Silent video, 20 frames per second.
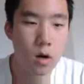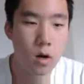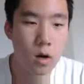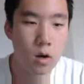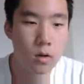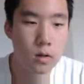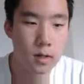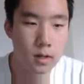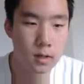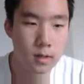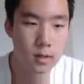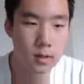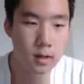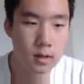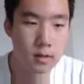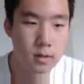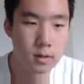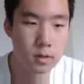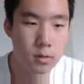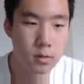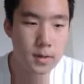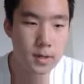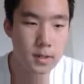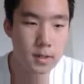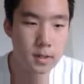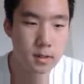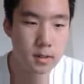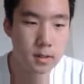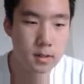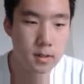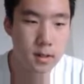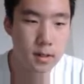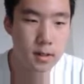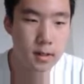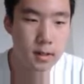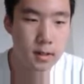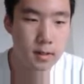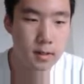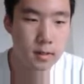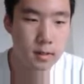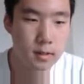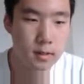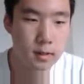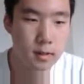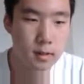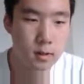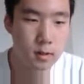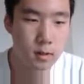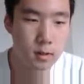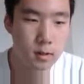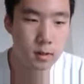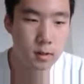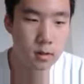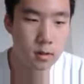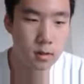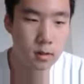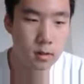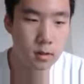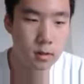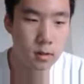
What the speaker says: Okay, yeah, so we're basically taking a look.